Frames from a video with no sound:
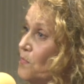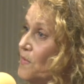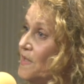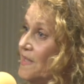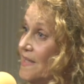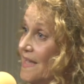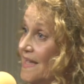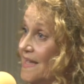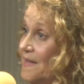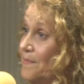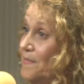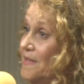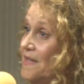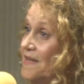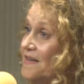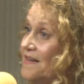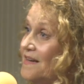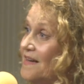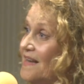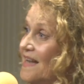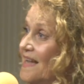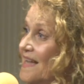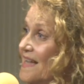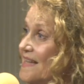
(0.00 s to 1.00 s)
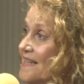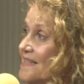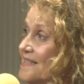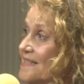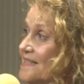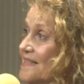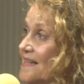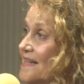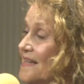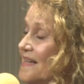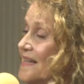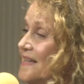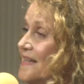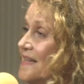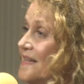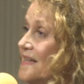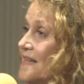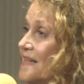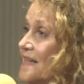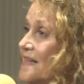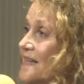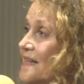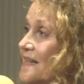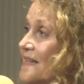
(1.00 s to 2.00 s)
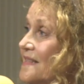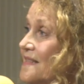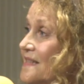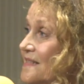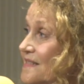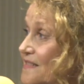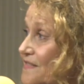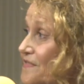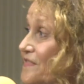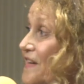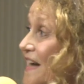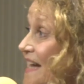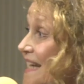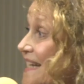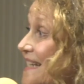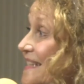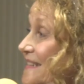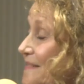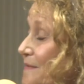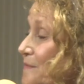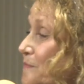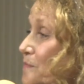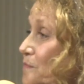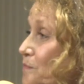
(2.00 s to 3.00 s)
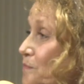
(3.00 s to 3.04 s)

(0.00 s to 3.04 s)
We came here as the divine.